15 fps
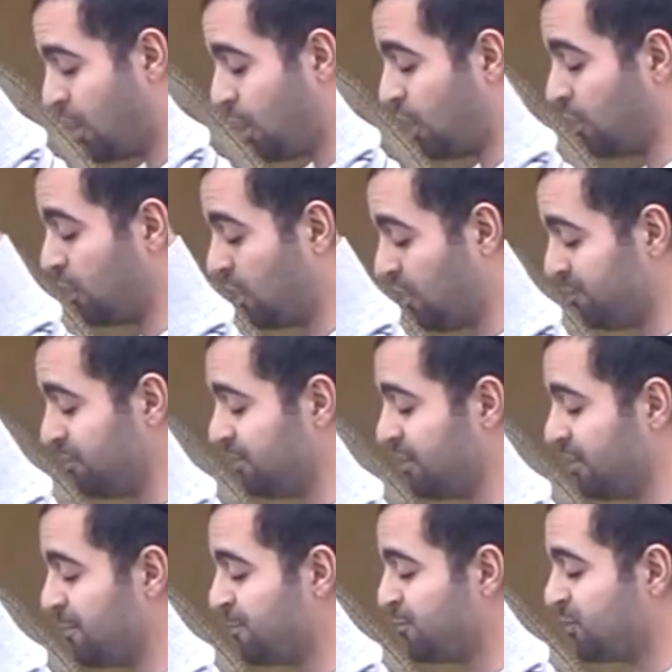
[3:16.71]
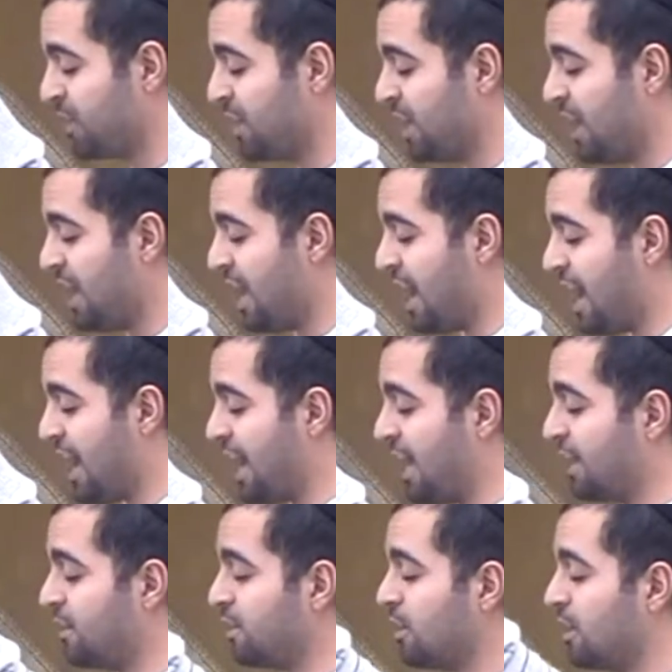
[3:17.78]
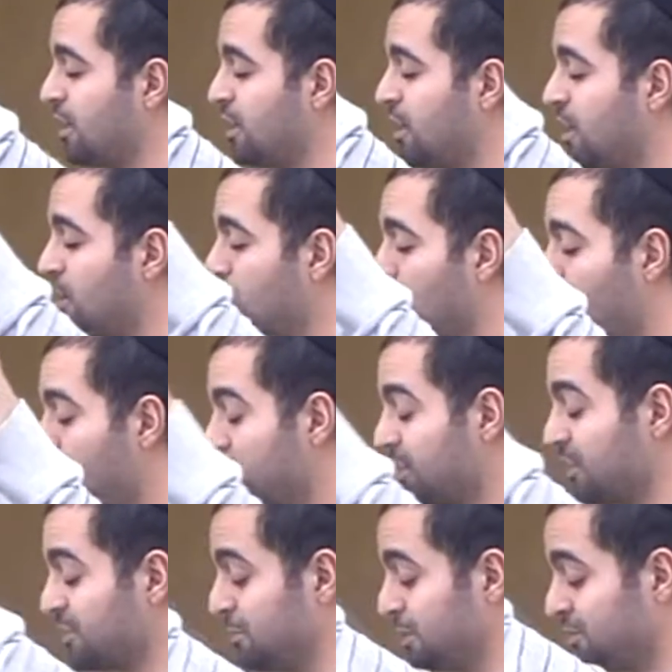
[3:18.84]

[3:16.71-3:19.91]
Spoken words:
our love. And with this